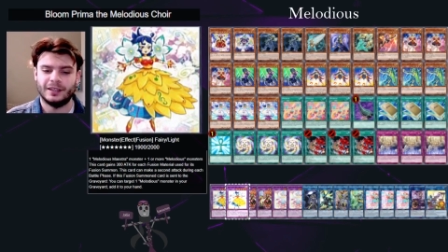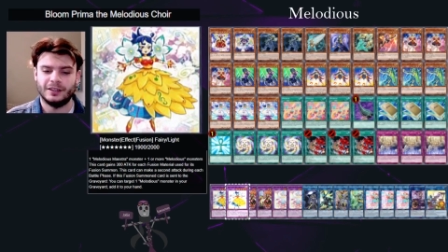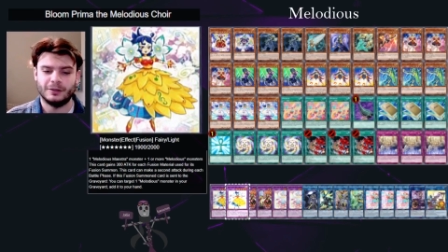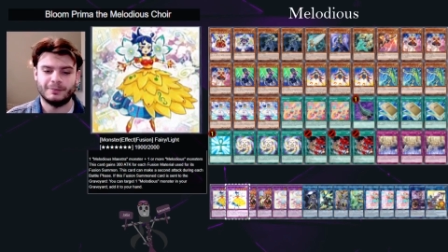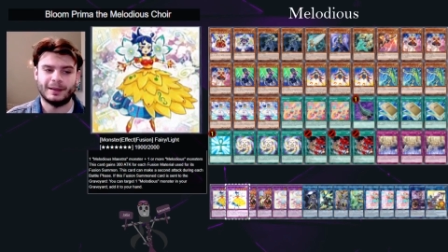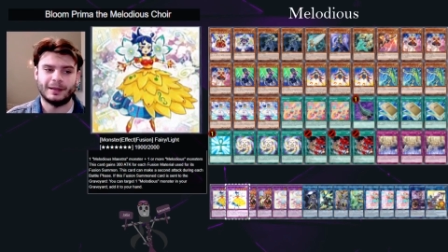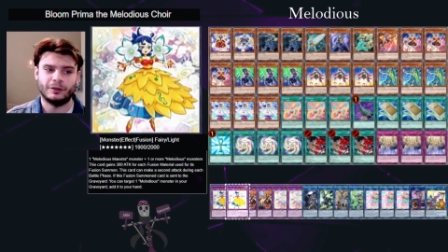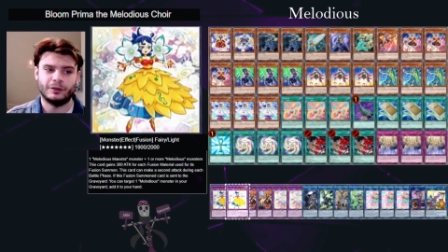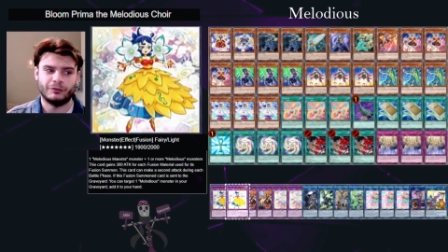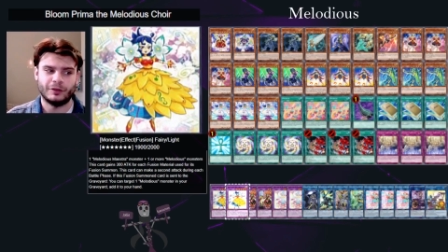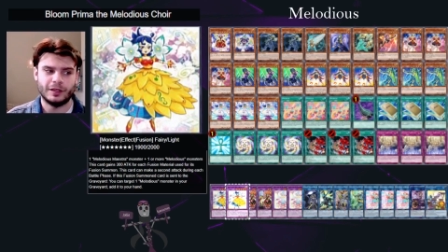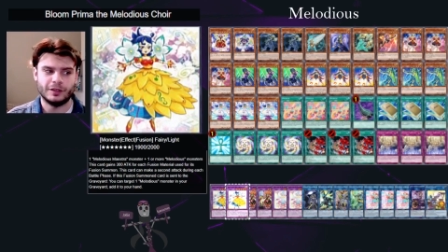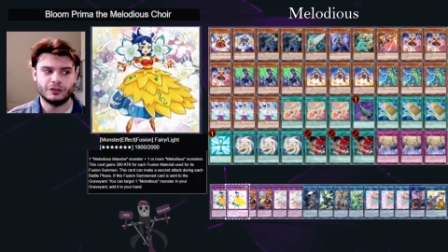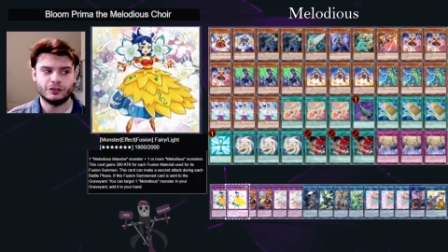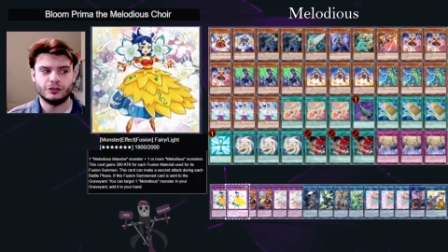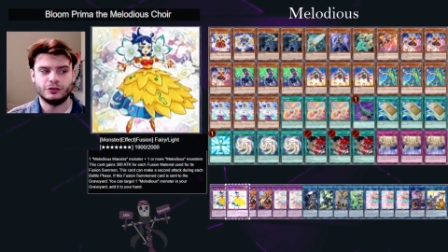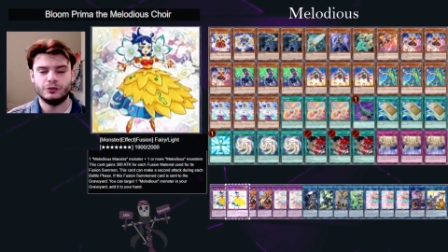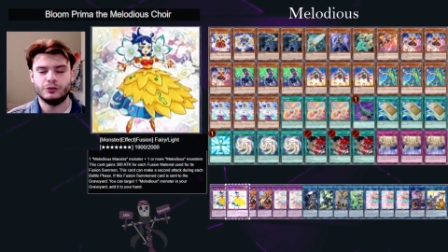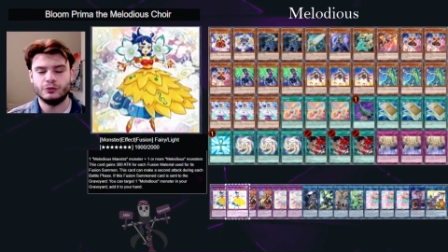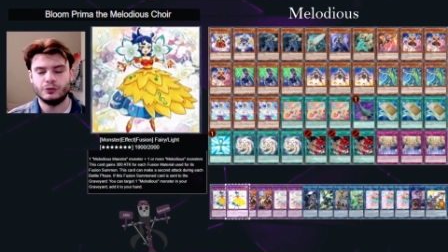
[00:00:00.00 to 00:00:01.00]
in the battle phase.
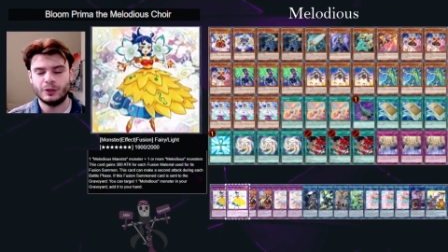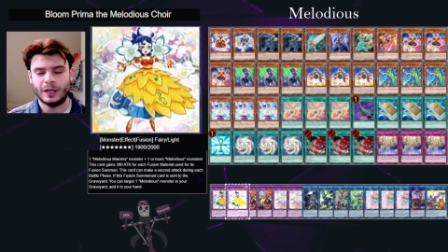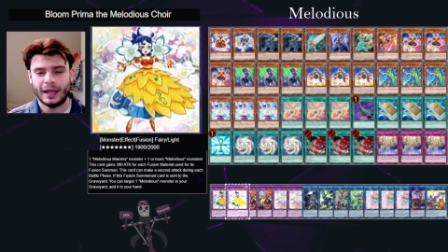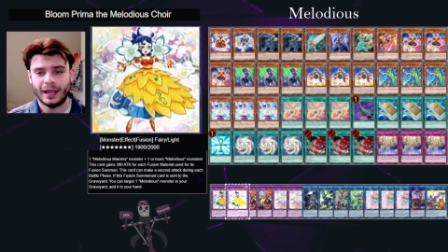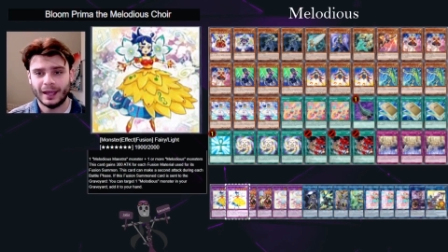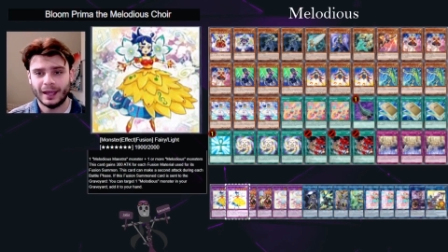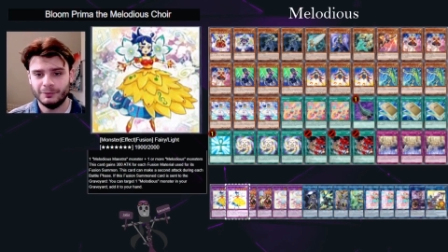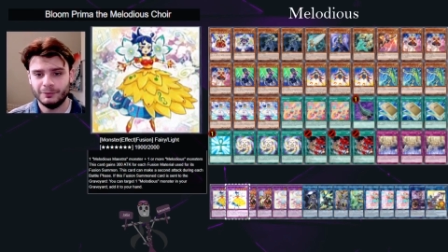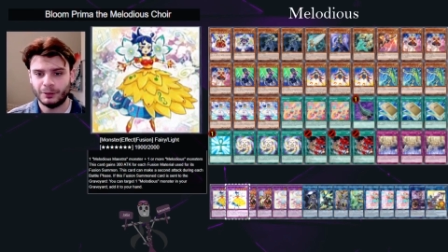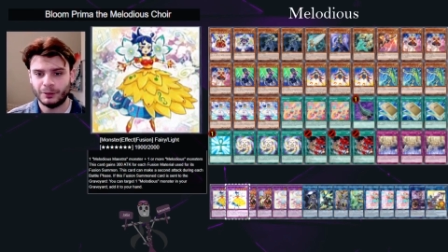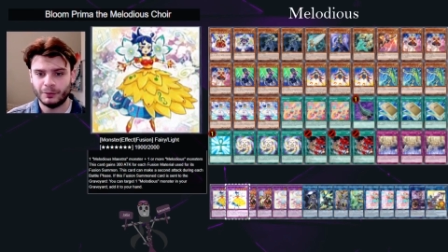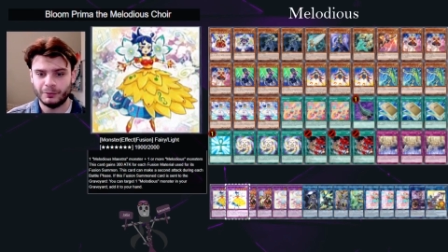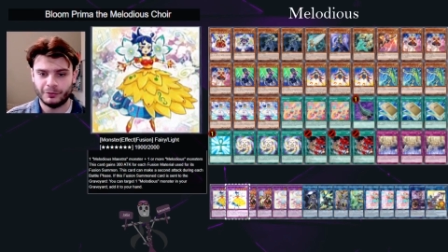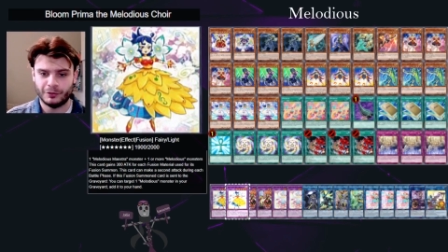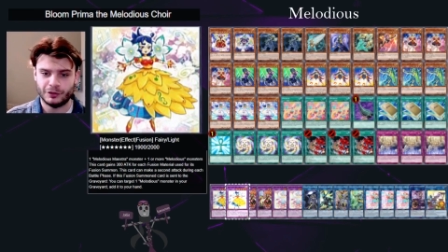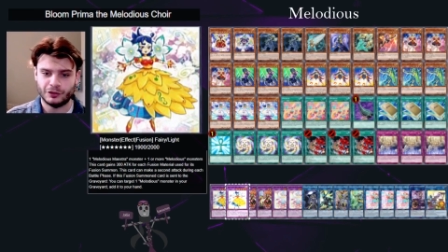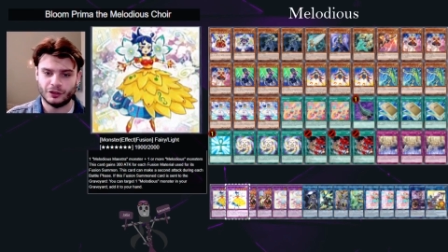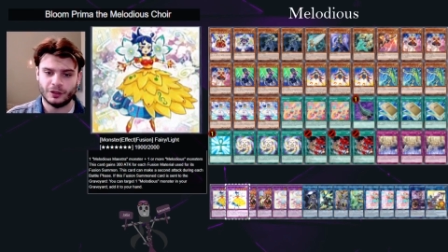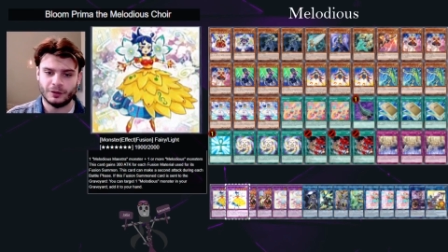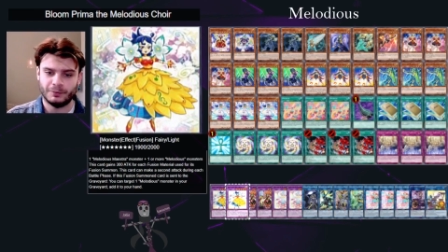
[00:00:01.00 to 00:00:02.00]
So you can pump
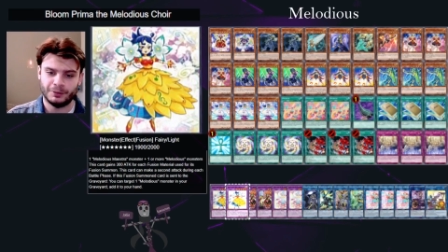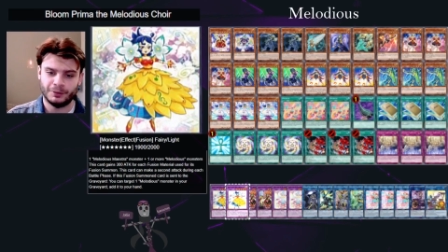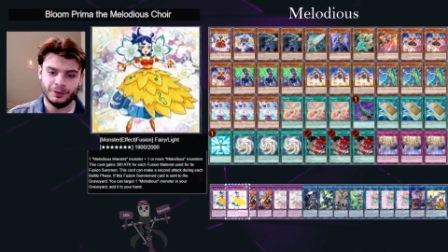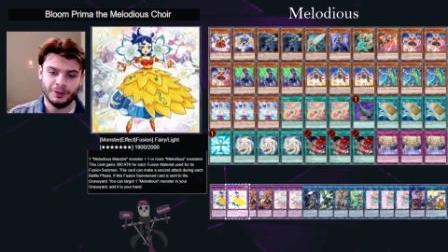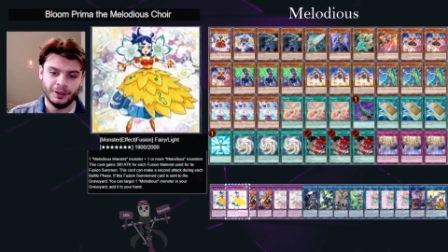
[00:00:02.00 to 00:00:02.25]
this up